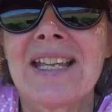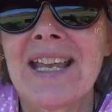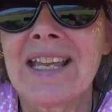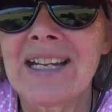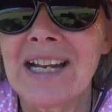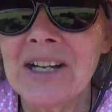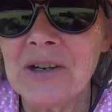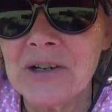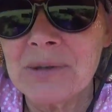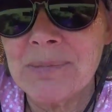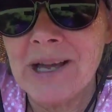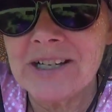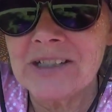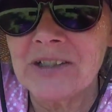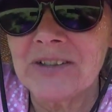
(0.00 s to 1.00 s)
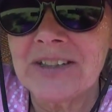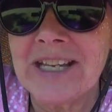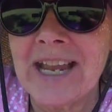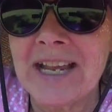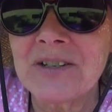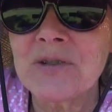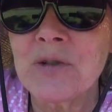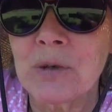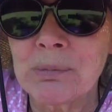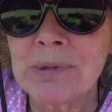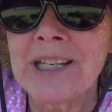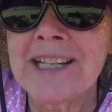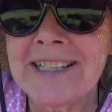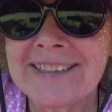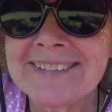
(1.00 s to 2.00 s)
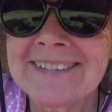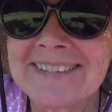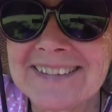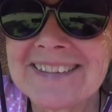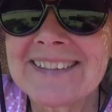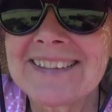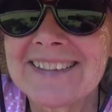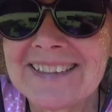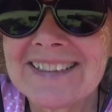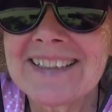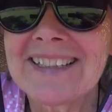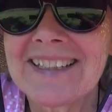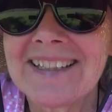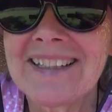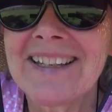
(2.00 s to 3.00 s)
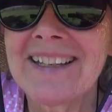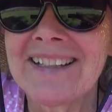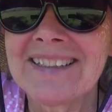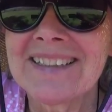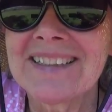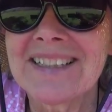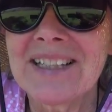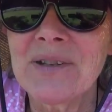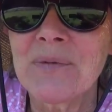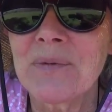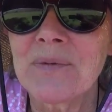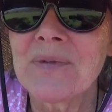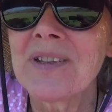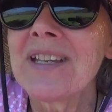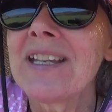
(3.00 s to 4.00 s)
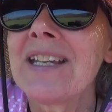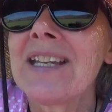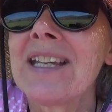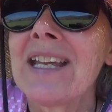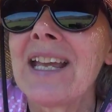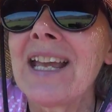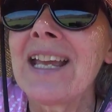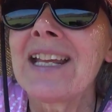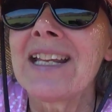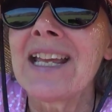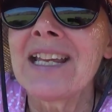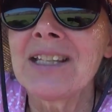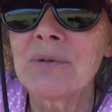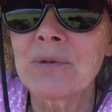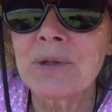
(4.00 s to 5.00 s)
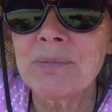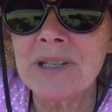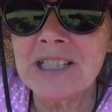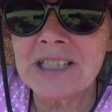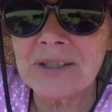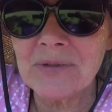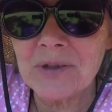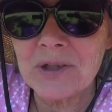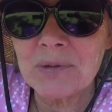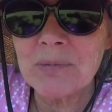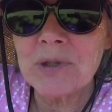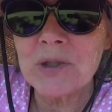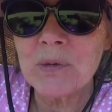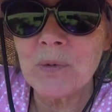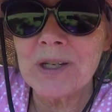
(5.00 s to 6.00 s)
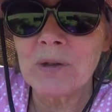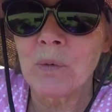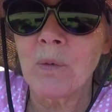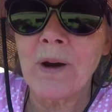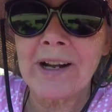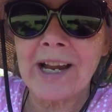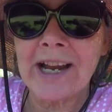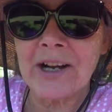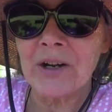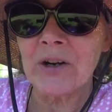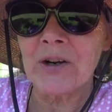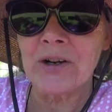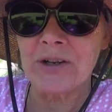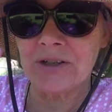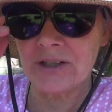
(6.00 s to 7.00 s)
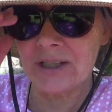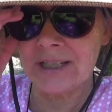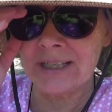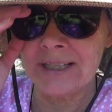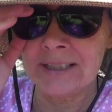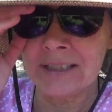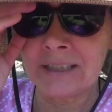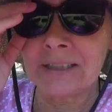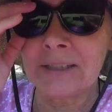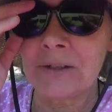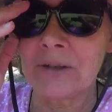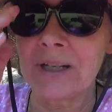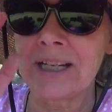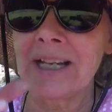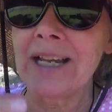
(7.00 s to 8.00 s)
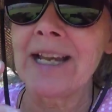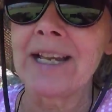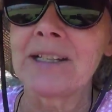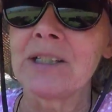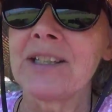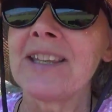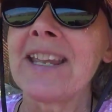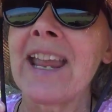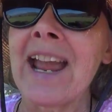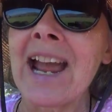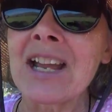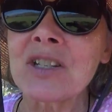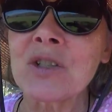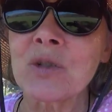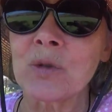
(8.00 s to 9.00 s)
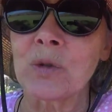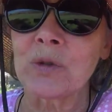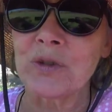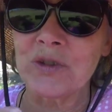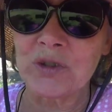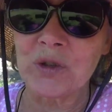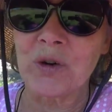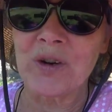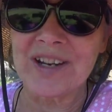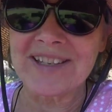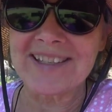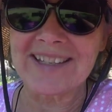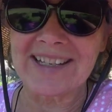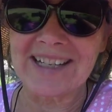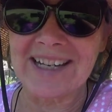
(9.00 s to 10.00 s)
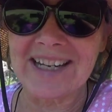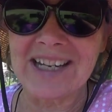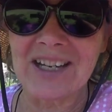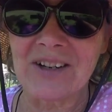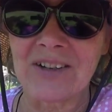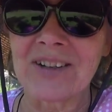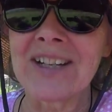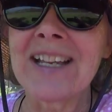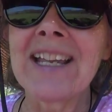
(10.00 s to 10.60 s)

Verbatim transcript: I heard about it on the astral plane. Yeah. And there was a big difference between what I heard in the clearing and the astral stories that I hear.